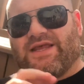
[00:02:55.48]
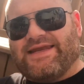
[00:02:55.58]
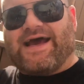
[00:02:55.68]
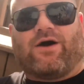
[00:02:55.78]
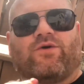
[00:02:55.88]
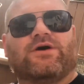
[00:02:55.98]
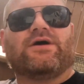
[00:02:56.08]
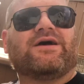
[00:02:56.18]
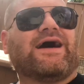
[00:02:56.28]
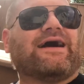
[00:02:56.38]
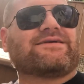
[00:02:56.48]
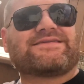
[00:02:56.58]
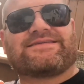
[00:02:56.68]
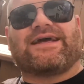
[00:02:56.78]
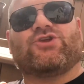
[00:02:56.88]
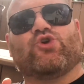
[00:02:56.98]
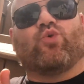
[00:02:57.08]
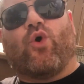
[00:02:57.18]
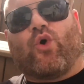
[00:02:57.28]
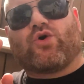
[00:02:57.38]
Now, I'll send
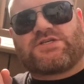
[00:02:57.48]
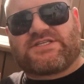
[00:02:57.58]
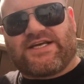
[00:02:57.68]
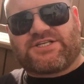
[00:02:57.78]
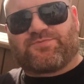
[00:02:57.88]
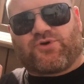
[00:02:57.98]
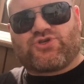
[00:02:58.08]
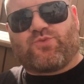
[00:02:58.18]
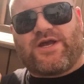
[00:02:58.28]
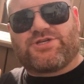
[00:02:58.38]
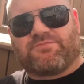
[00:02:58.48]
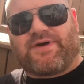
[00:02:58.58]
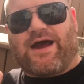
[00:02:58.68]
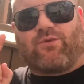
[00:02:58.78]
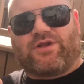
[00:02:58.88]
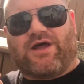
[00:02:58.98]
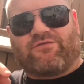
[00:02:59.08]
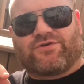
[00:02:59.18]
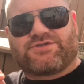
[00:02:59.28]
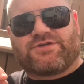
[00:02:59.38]
you all six persuasion power
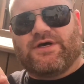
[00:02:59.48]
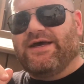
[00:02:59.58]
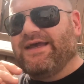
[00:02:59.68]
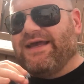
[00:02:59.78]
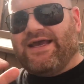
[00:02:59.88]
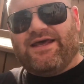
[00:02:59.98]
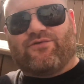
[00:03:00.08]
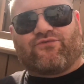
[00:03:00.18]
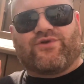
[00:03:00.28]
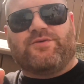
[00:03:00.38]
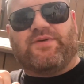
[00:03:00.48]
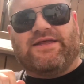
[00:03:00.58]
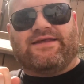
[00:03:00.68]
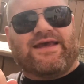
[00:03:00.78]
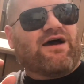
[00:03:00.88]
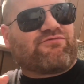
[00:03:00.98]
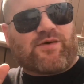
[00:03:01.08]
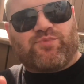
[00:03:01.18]
levers in a free PDF. I